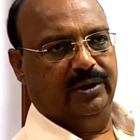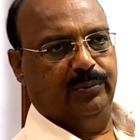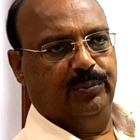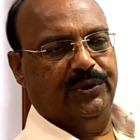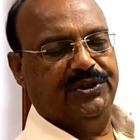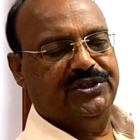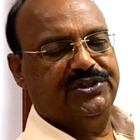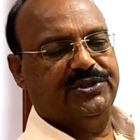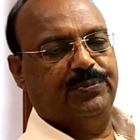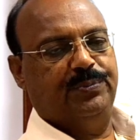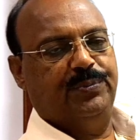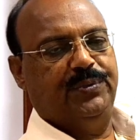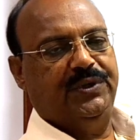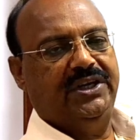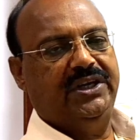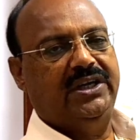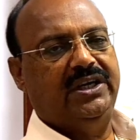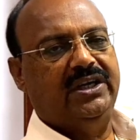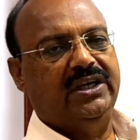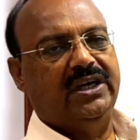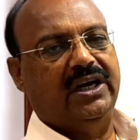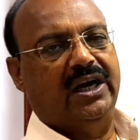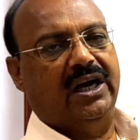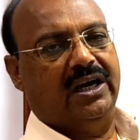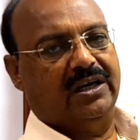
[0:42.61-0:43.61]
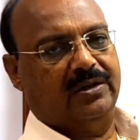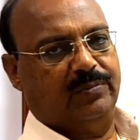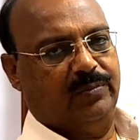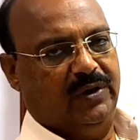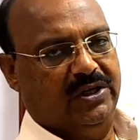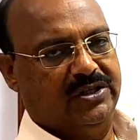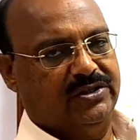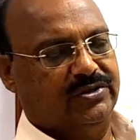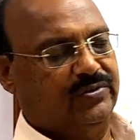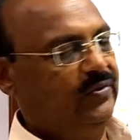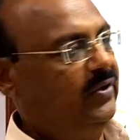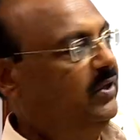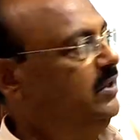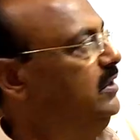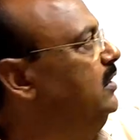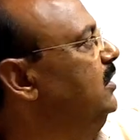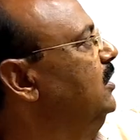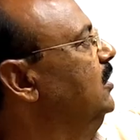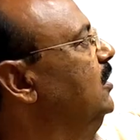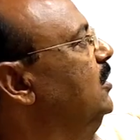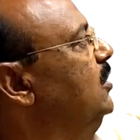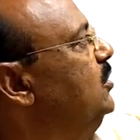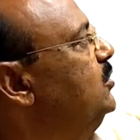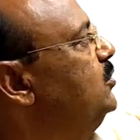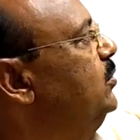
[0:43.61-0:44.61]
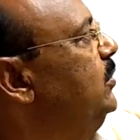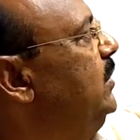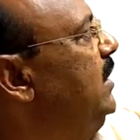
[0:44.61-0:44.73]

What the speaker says: means p r plus 1. So